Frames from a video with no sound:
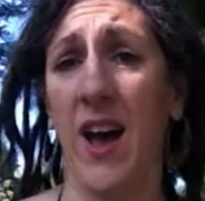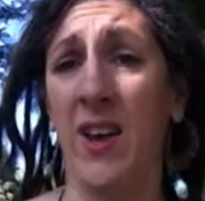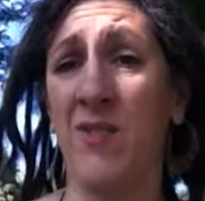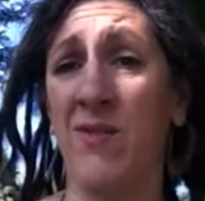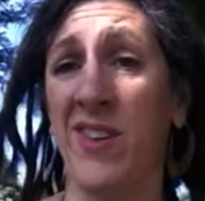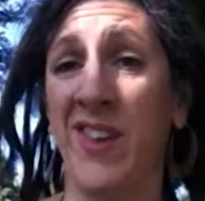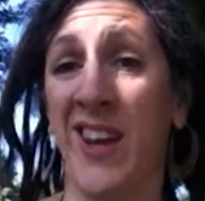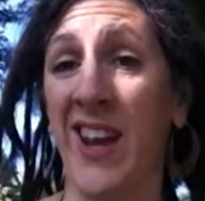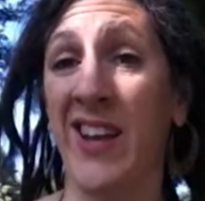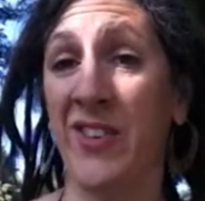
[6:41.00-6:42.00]
I don't feel
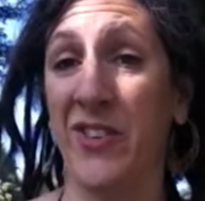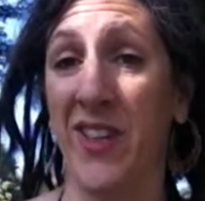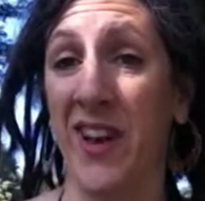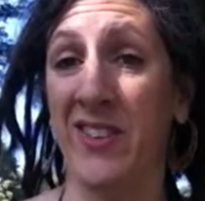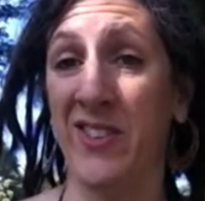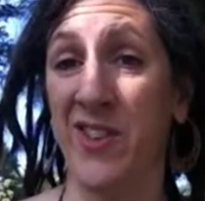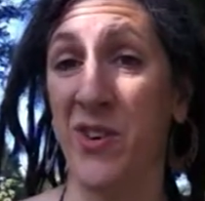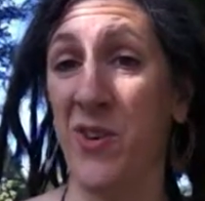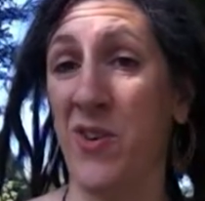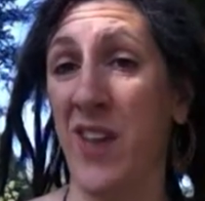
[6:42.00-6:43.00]
that I can do that.
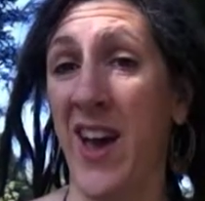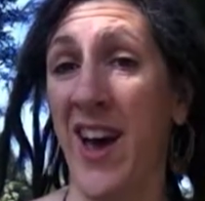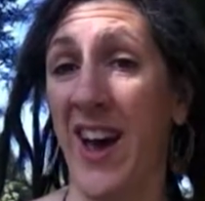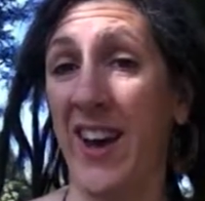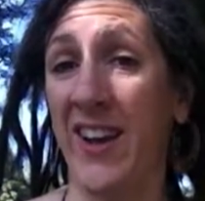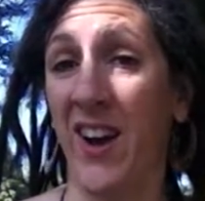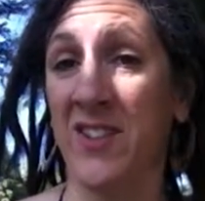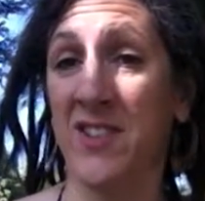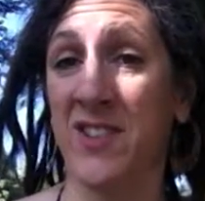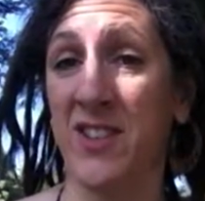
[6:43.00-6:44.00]
So, yeah, I
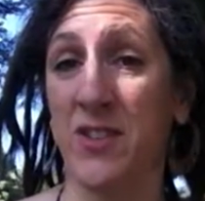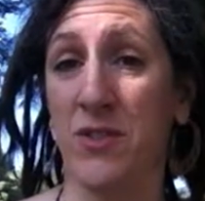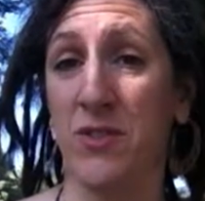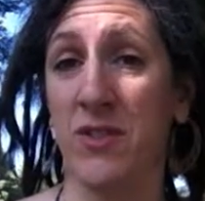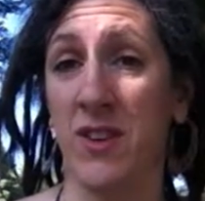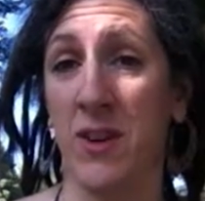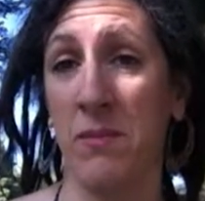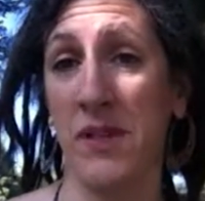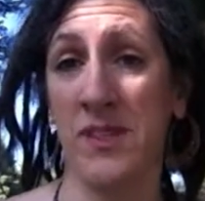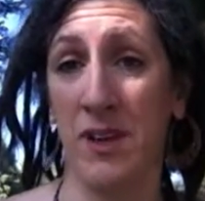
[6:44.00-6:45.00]
consciously choose to
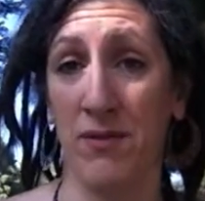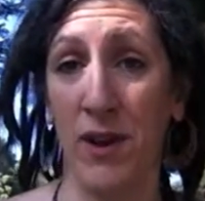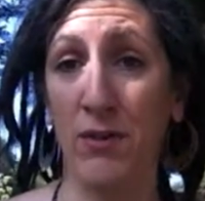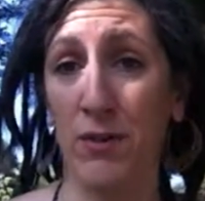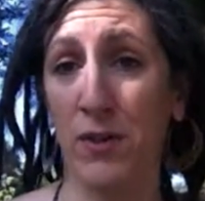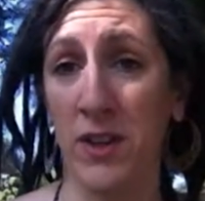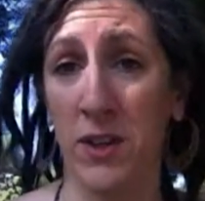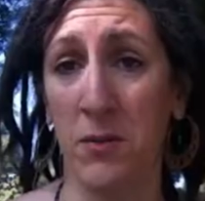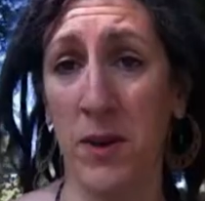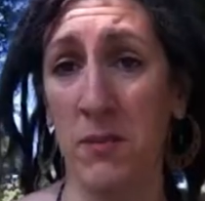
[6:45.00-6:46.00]
numb myself out for a
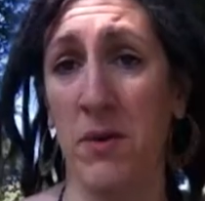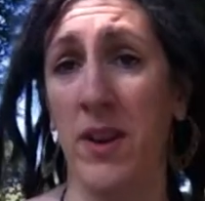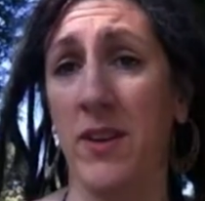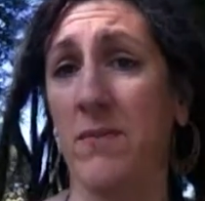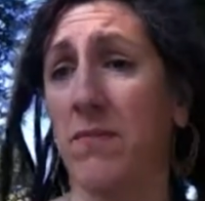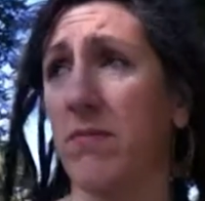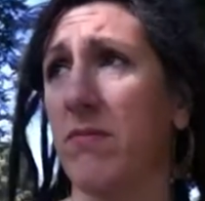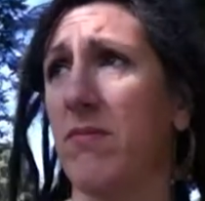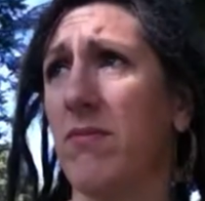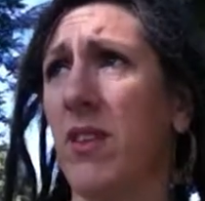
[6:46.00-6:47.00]
little bit, but
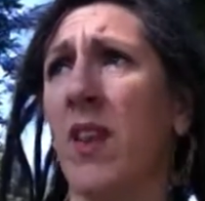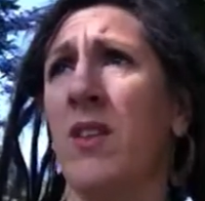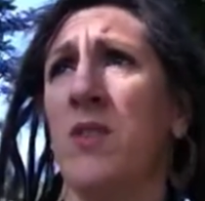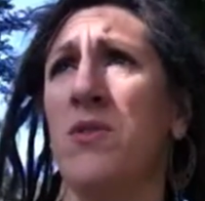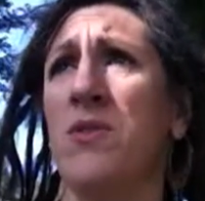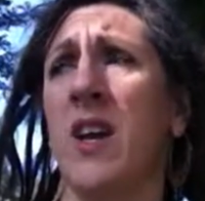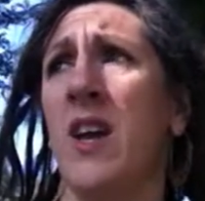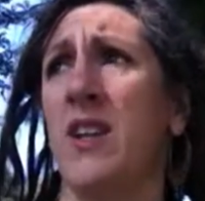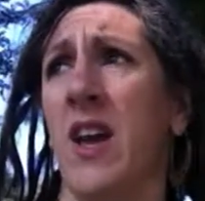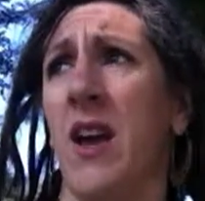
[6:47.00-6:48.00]
those
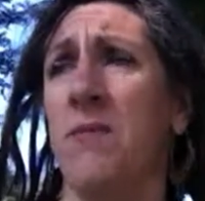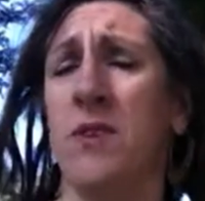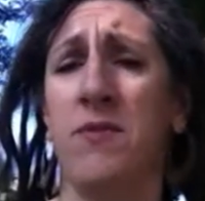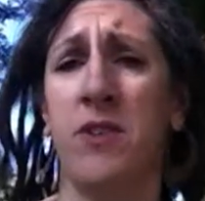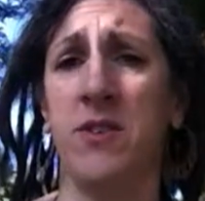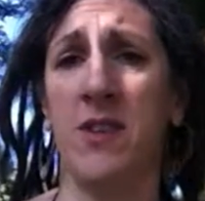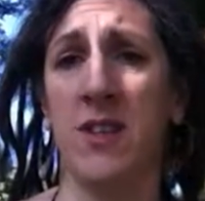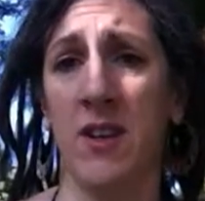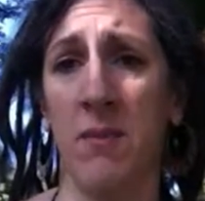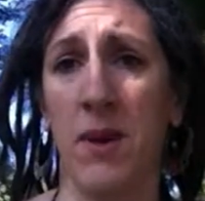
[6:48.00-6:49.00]
times of choosing
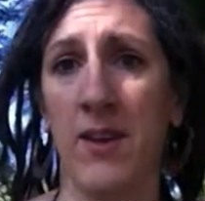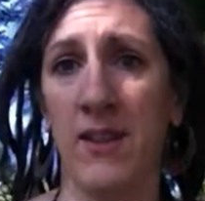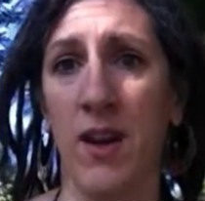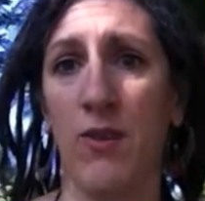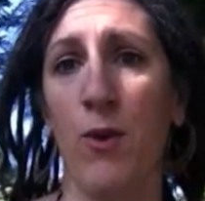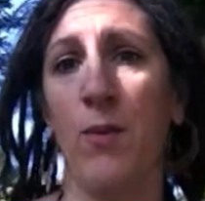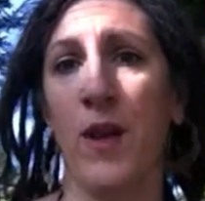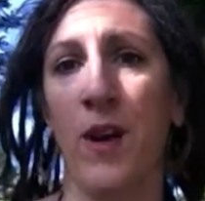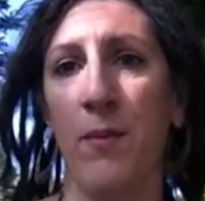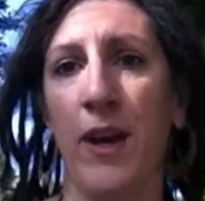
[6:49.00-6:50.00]
to numb myself are
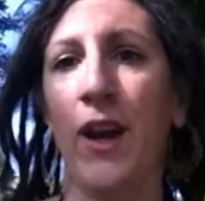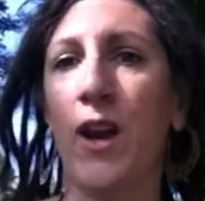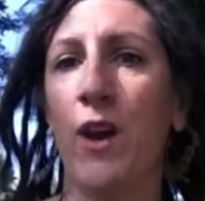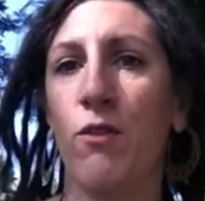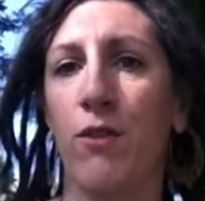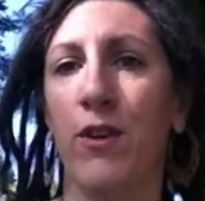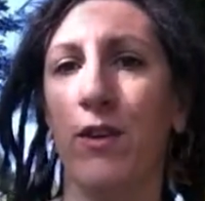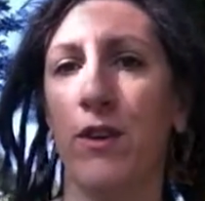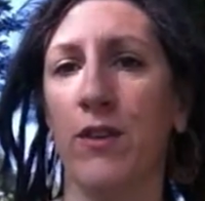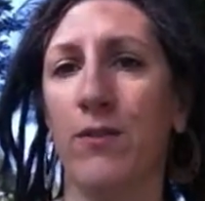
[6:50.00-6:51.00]
becoming
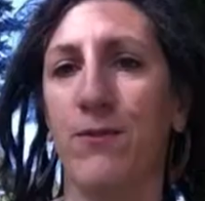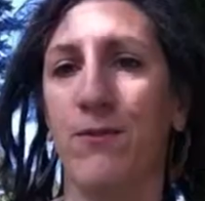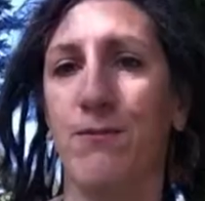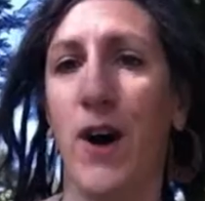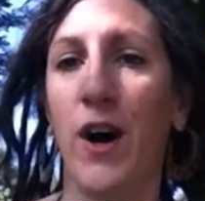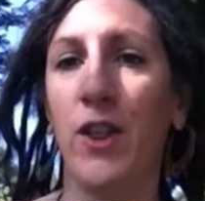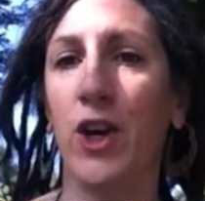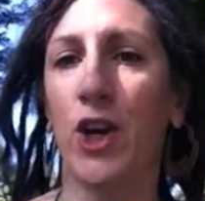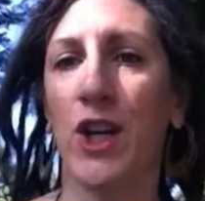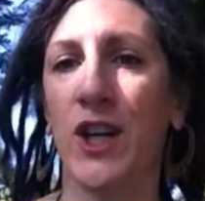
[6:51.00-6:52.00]
further and
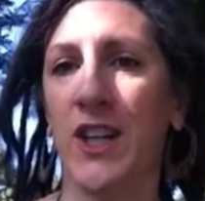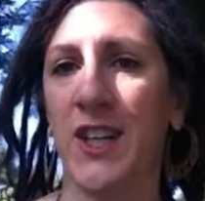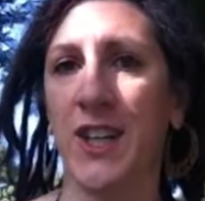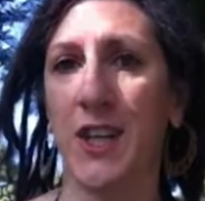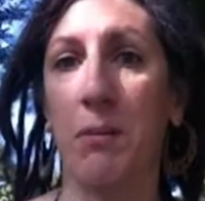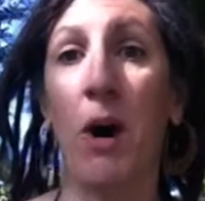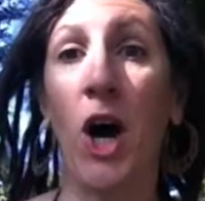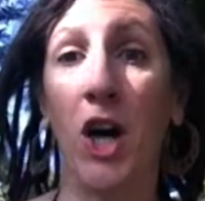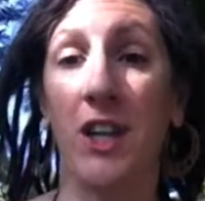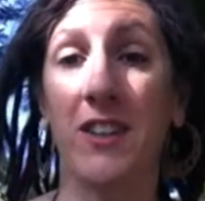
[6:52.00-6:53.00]
farther
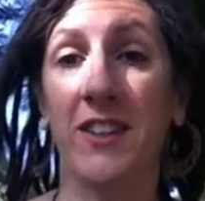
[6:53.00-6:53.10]
apart.